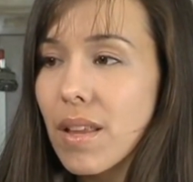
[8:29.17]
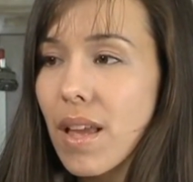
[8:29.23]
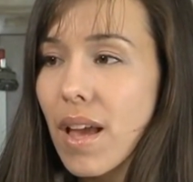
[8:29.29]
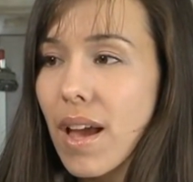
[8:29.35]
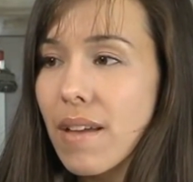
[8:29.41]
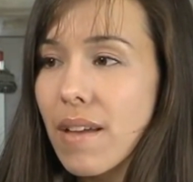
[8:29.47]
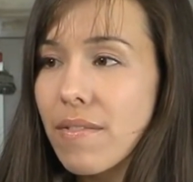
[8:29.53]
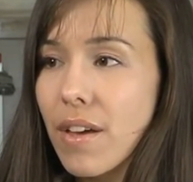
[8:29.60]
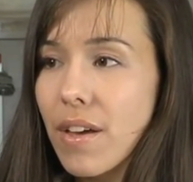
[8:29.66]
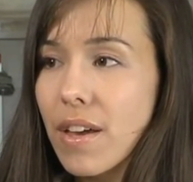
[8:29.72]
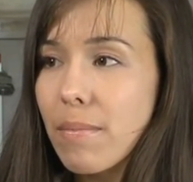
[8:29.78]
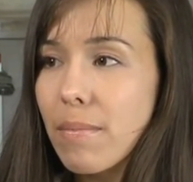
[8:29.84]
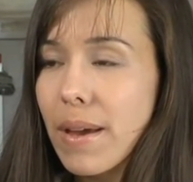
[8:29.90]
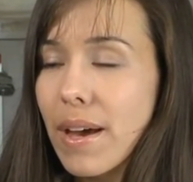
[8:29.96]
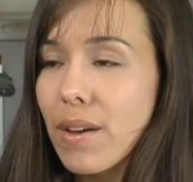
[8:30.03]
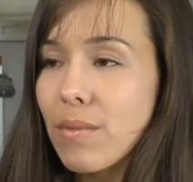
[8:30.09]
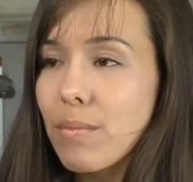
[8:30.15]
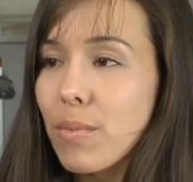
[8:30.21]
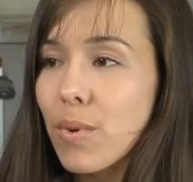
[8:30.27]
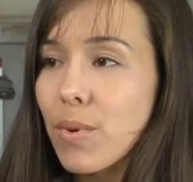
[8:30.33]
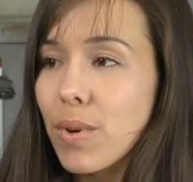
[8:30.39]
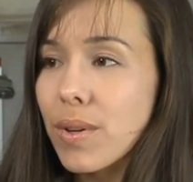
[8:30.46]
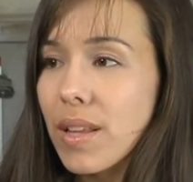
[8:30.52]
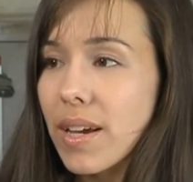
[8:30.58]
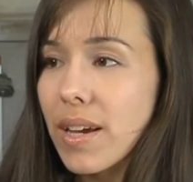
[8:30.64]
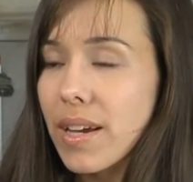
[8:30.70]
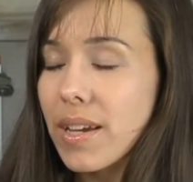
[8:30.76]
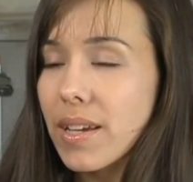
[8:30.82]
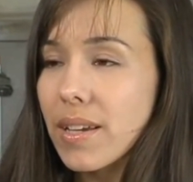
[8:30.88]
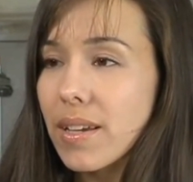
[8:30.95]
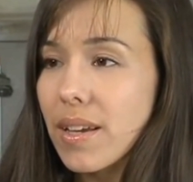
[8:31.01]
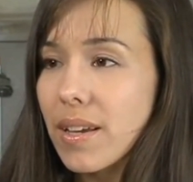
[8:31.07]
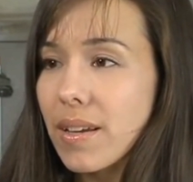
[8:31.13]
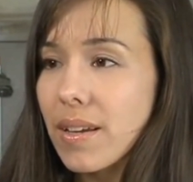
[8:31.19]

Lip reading: I've thought about more like